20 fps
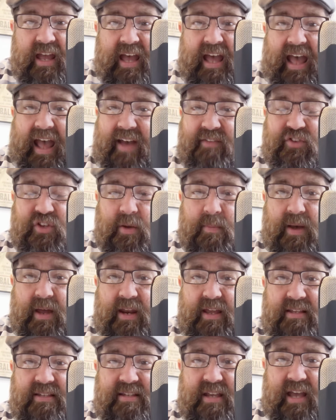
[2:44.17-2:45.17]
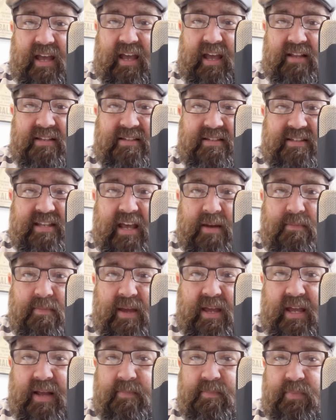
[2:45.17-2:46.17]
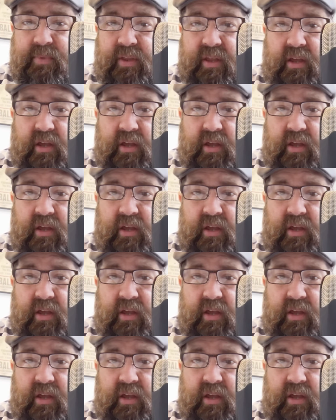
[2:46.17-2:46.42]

have somebody say, send me